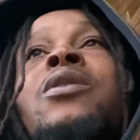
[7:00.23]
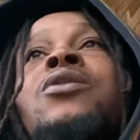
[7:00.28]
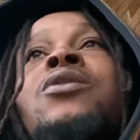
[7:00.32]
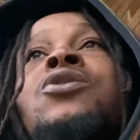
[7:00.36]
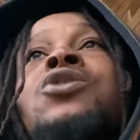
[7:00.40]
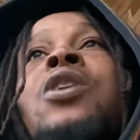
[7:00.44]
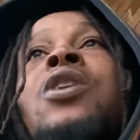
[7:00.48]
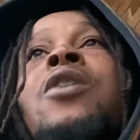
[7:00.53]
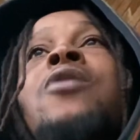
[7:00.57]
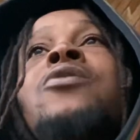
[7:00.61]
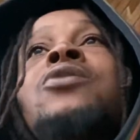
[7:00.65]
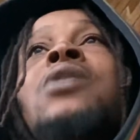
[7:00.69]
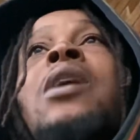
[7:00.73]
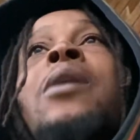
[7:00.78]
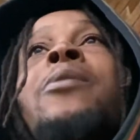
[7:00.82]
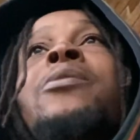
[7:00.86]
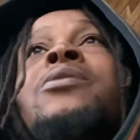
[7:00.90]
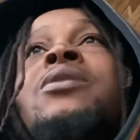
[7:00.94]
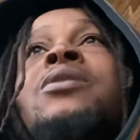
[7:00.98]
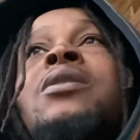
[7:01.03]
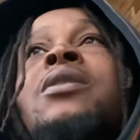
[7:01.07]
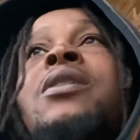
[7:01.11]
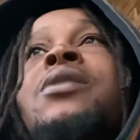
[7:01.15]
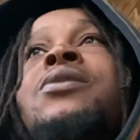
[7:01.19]
church, I
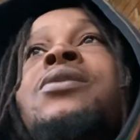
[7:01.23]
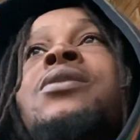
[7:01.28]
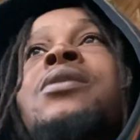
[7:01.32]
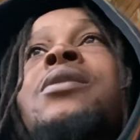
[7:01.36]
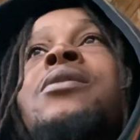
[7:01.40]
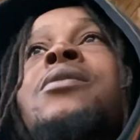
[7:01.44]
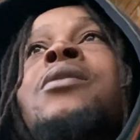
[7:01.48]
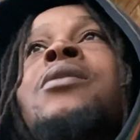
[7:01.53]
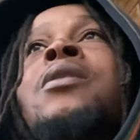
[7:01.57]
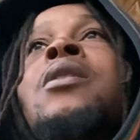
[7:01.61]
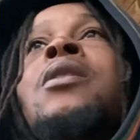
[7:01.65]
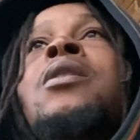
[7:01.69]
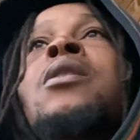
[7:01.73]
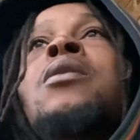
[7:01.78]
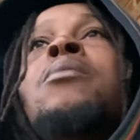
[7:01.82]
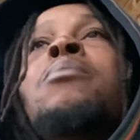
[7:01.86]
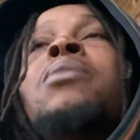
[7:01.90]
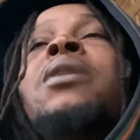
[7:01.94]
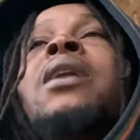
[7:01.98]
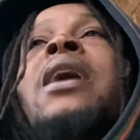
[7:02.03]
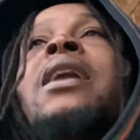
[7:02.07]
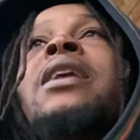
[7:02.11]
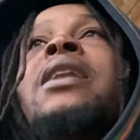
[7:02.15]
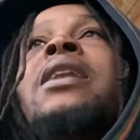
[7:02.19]
was listening,
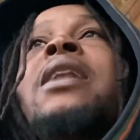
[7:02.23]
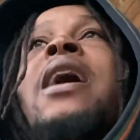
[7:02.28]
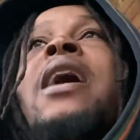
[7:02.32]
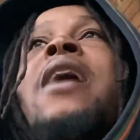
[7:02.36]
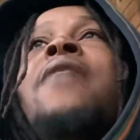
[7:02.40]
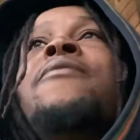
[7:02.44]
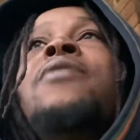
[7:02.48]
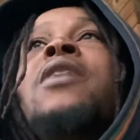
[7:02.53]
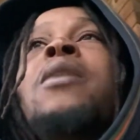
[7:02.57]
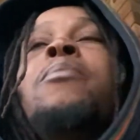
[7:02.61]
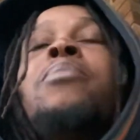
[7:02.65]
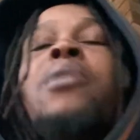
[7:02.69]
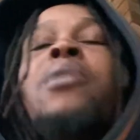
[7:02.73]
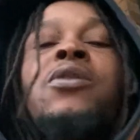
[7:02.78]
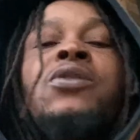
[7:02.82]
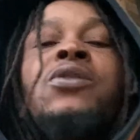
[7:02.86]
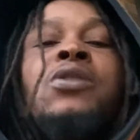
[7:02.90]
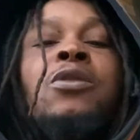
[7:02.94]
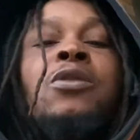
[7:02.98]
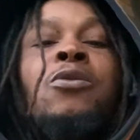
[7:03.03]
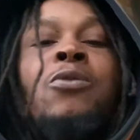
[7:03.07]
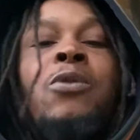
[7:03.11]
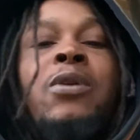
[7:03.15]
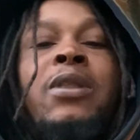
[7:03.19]
but I didn't have that
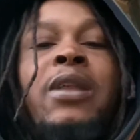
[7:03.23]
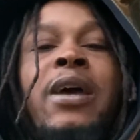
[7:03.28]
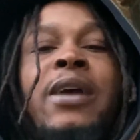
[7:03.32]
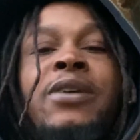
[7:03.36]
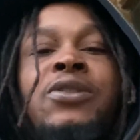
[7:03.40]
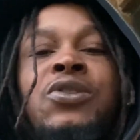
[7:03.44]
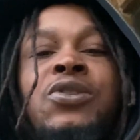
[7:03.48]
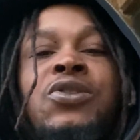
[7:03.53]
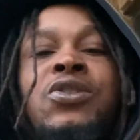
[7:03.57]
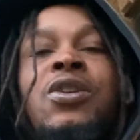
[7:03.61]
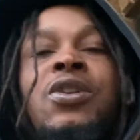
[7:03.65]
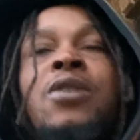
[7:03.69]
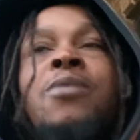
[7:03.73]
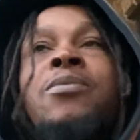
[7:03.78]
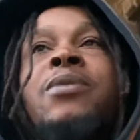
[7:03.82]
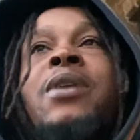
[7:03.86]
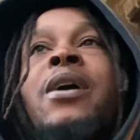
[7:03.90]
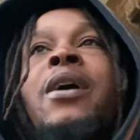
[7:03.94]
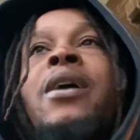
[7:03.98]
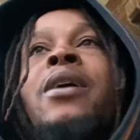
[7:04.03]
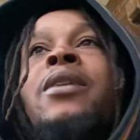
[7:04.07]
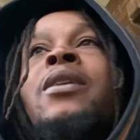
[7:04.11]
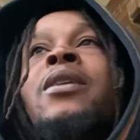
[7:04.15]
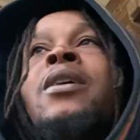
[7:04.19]
personal relationship
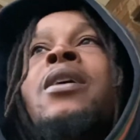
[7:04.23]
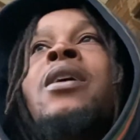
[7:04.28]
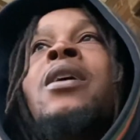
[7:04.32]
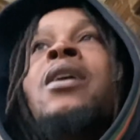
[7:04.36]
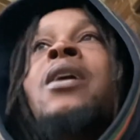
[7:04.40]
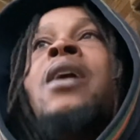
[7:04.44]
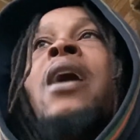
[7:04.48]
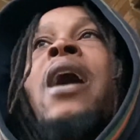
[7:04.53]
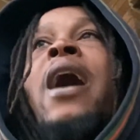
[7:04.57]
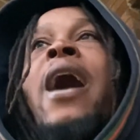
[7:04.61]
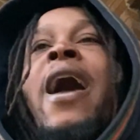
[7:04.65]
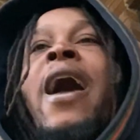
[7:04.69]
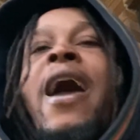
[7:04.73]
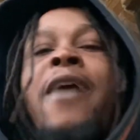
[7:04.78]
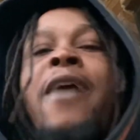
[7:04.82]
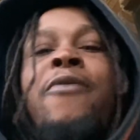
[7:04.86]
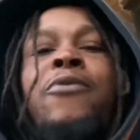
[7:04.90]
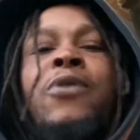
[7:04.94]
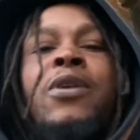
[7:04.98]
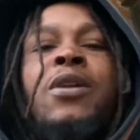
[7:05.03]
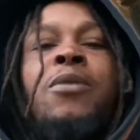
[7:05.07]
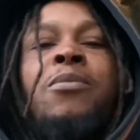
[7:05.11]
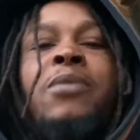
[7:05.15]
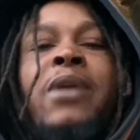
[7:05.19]
that I have
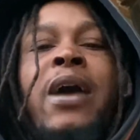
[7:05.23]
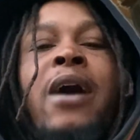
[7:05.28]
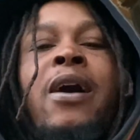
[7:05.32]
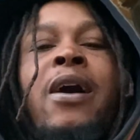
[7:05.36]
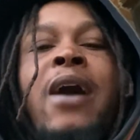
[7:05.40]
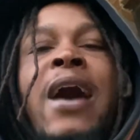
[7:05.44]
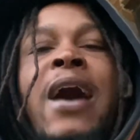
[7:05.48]
with him now.